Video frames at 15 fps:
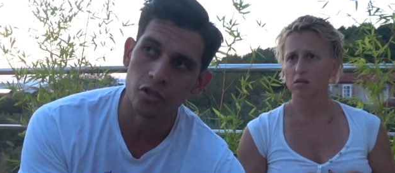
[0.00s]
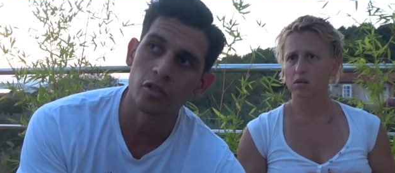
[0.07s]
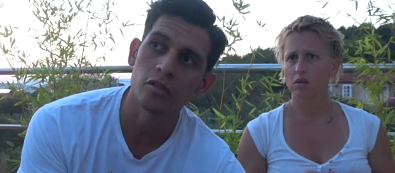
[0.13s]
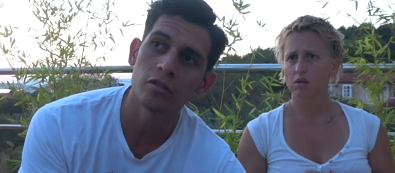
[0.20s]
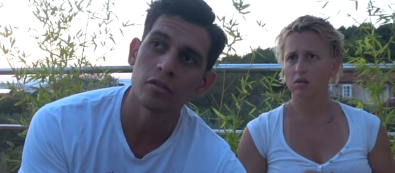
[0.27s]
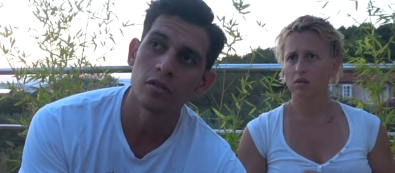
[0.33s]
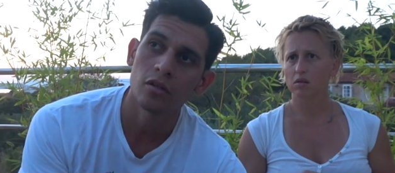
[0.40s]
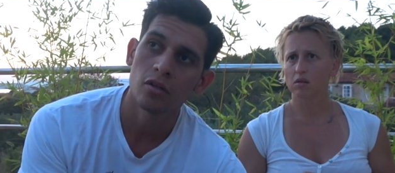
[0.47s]
Speaker 1: turn.
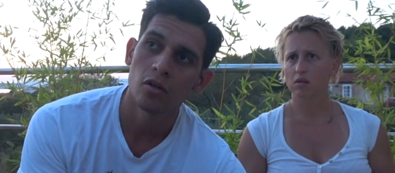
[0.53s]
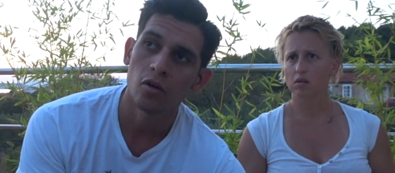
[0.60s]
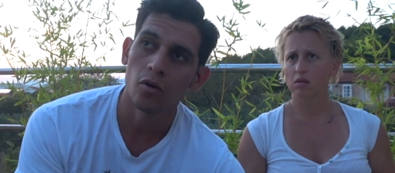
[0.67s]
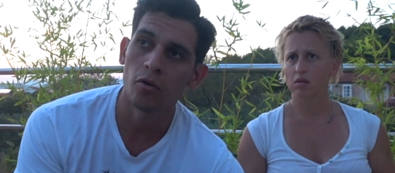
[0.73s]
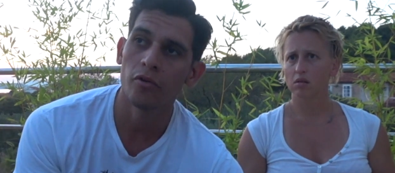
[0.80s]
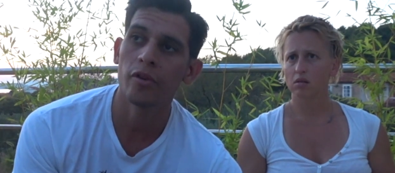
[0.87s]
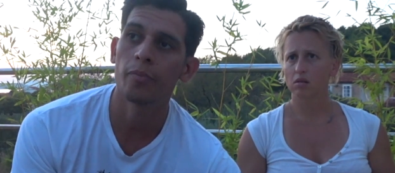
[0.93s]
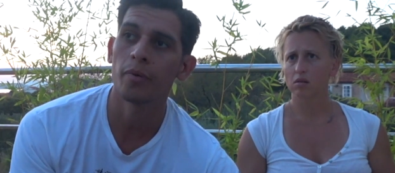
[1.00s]

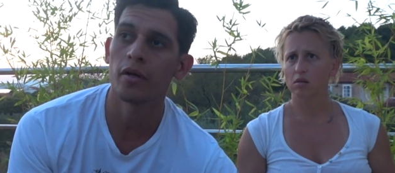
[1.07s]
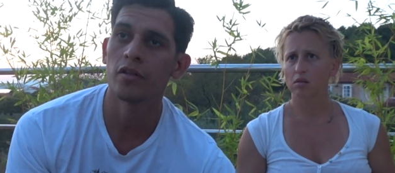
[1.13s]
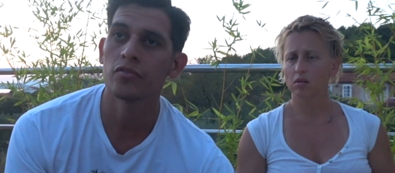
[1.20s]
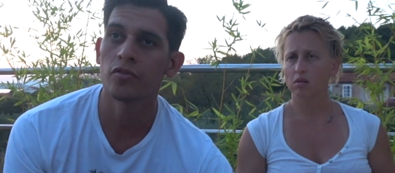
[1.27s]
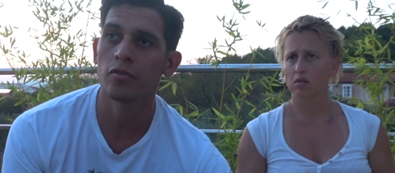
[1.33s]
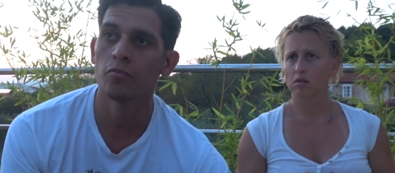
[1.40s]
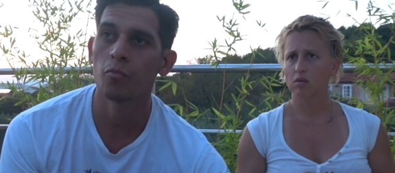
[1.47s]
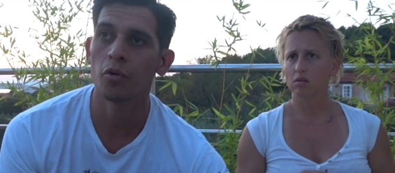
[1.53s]
All
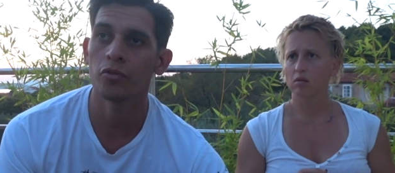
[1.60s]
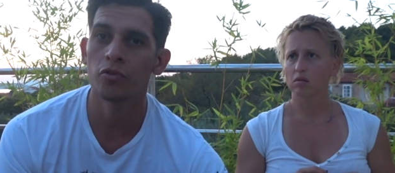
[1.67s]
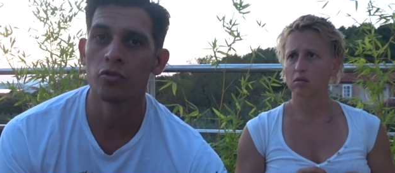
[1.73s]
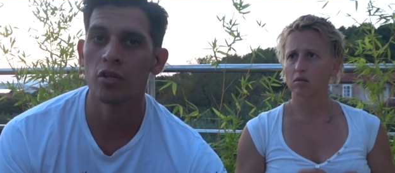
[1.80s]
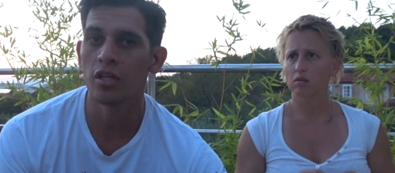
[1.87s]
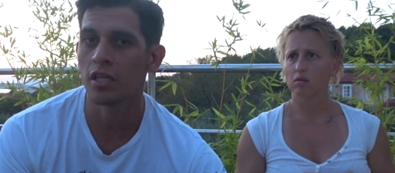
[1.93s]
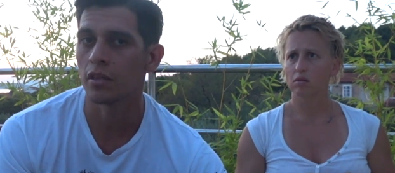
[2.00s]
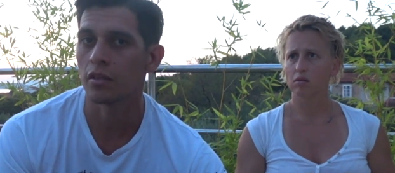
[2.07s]
depends on what do
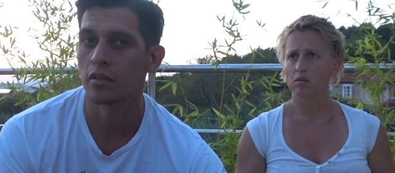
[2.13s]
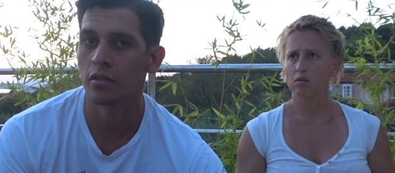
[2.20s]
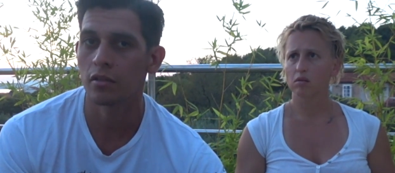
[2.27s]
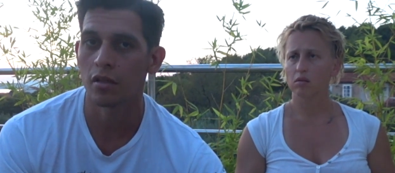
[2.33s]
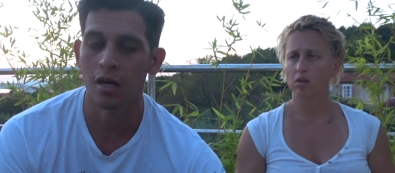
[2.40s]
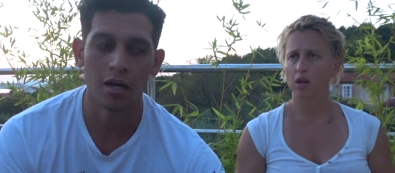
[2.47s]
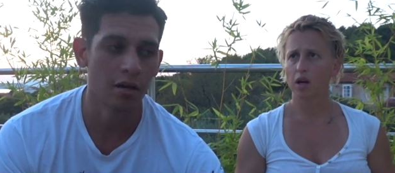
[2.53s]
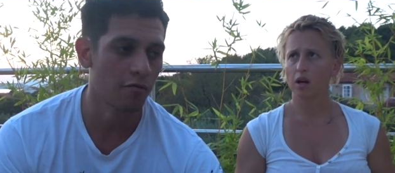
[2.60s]
you need.
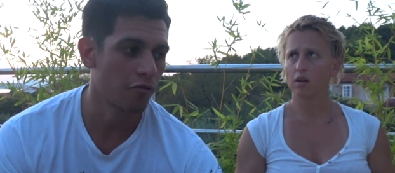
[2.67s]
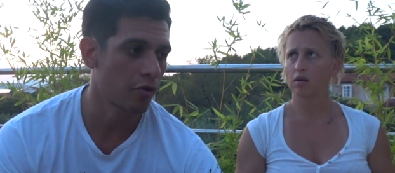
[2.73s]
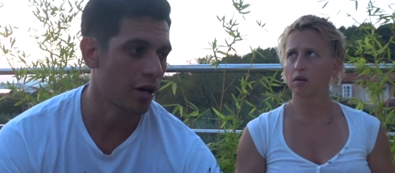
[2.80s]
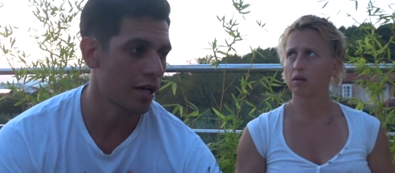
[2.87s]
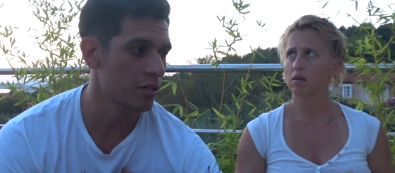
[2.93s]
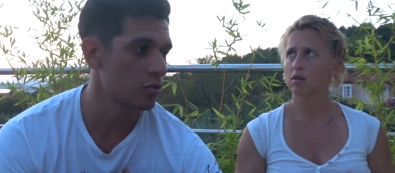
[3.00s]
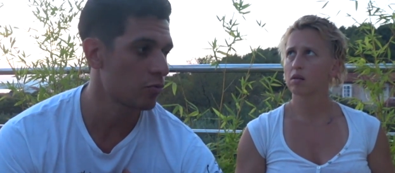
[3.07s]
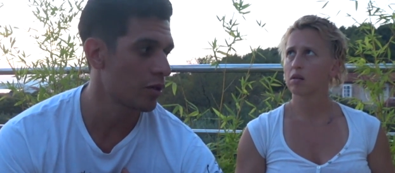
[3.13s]
Yeah. Um, for
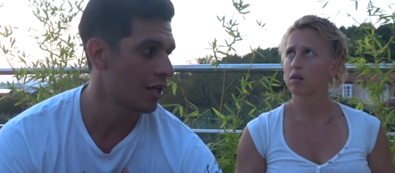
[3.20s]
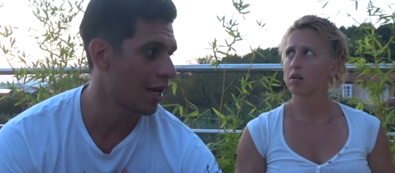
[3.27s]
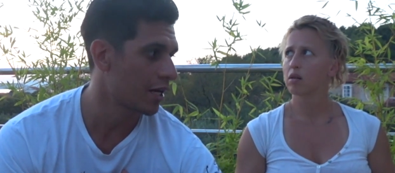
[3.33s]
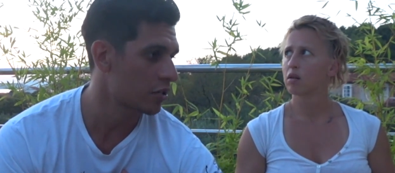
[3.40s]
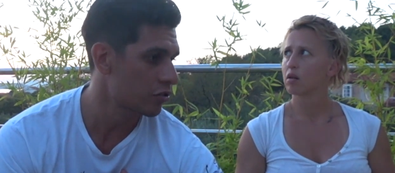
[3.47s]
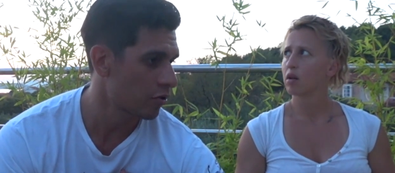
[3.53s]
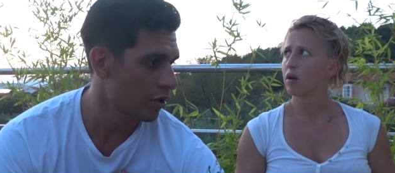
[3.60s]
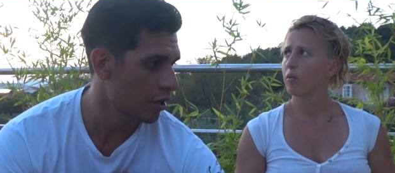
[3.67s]
us, we
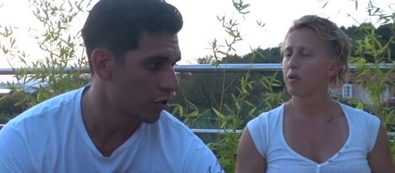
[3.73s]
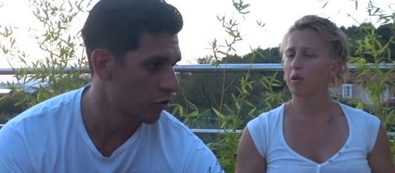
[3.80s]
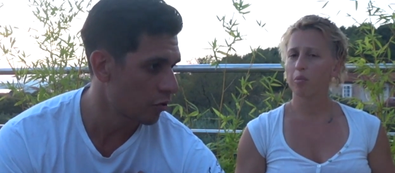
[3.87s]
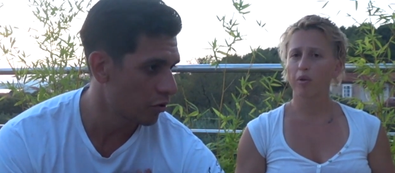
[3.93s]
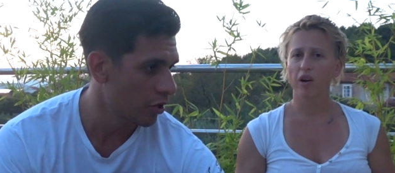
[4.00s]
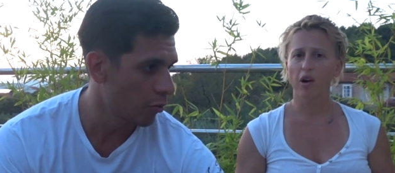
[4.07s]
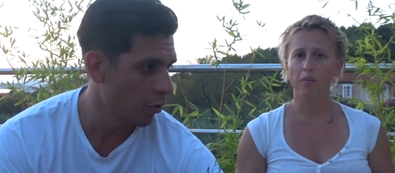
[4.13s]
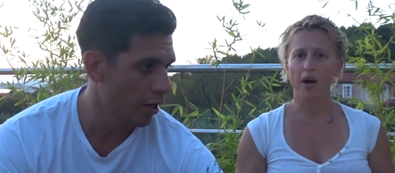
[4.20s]
like to learn We're
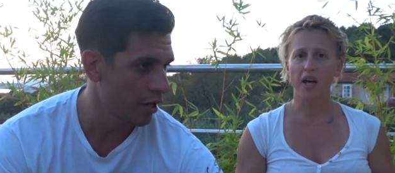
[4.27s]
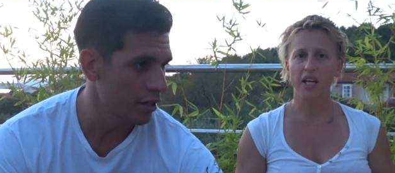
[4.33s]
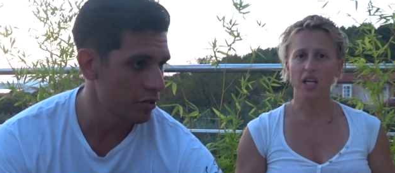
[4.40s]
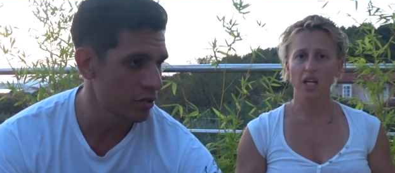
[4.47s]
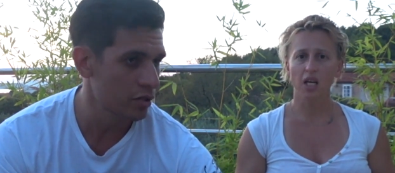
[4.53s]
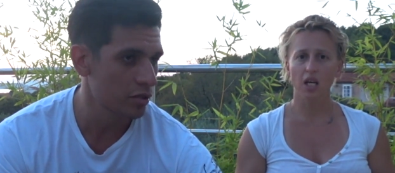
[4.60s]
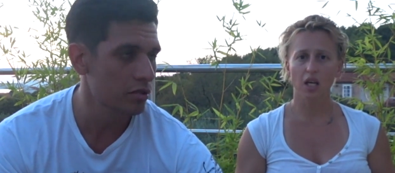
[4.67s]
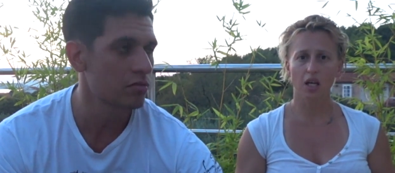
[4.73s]
all pragmatic.
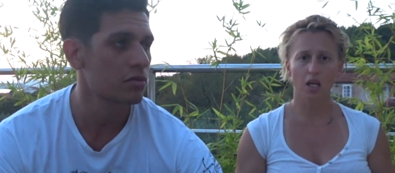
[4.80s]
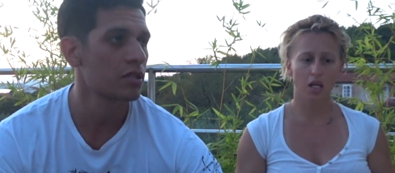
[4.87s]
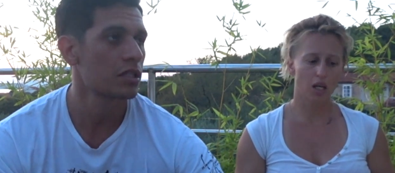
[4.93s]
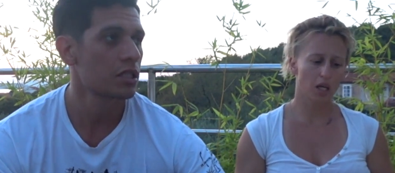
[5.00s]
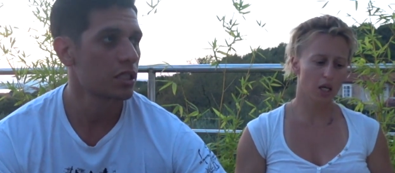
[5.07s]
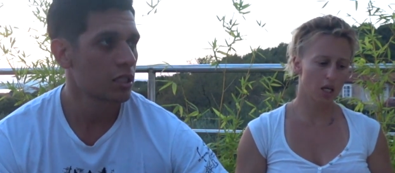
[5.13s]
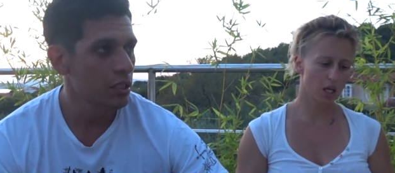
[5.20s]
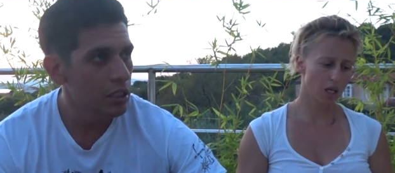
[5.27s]
the
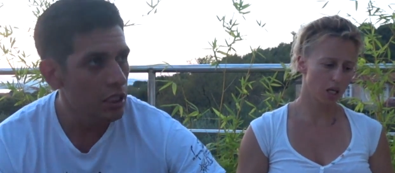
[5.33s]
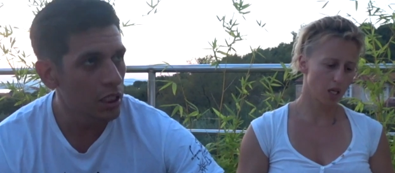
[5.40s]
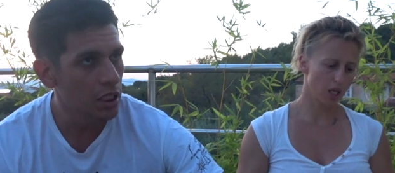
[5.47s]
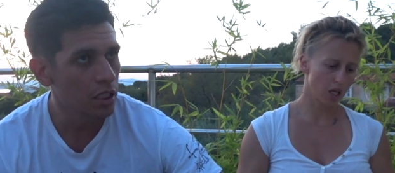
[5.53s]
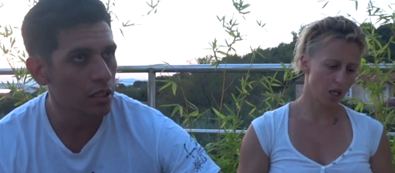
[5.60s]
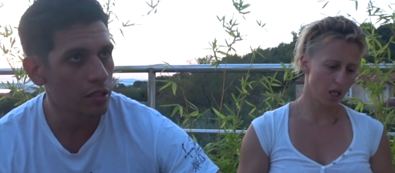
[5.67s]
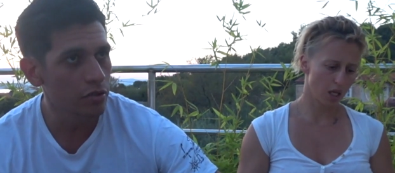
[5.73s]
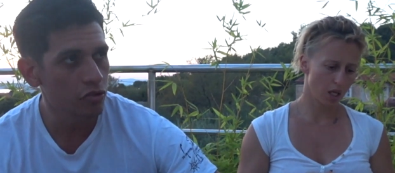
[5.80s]
ways.
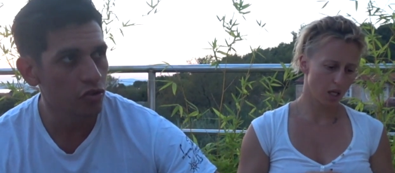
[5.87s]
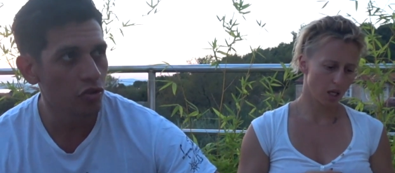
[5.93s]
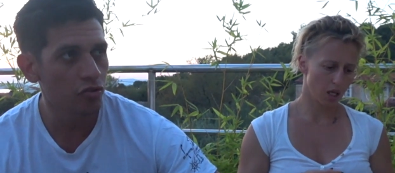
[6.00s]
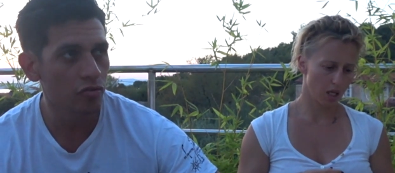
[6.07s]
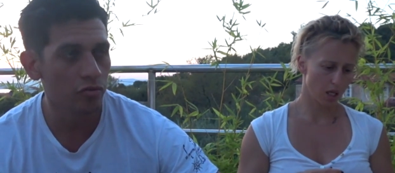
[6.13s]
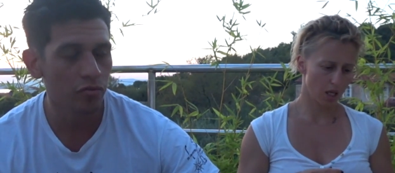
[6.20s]
Uh, just